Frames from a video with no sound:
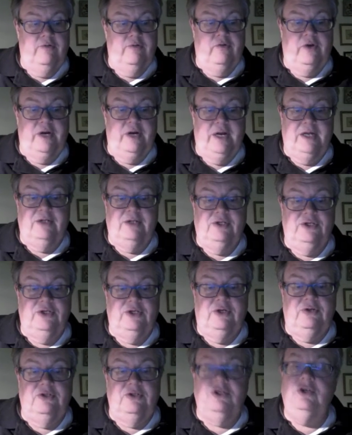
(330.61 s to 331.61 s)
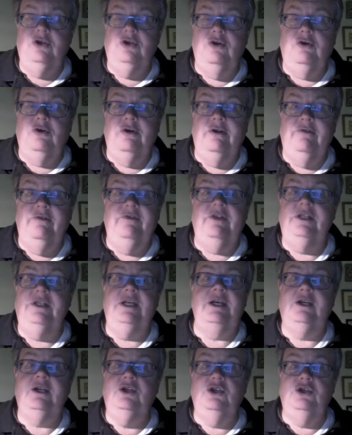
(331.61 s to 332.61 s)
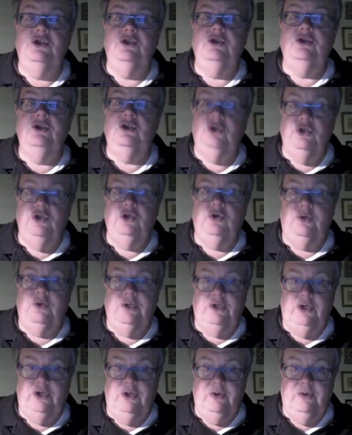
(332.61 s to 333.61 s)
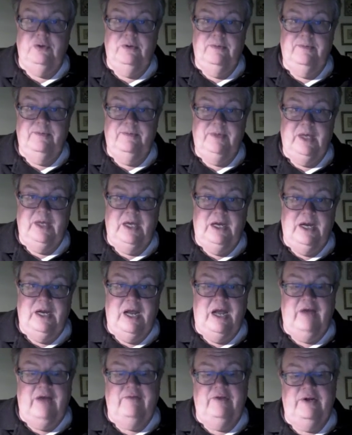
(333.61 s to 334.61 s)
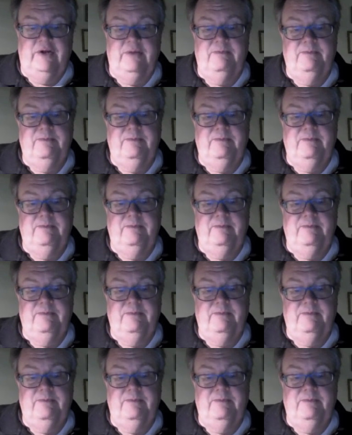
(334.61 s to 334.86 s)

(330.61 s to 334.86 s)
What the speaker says: for an answer to your invitation to join you in heaven.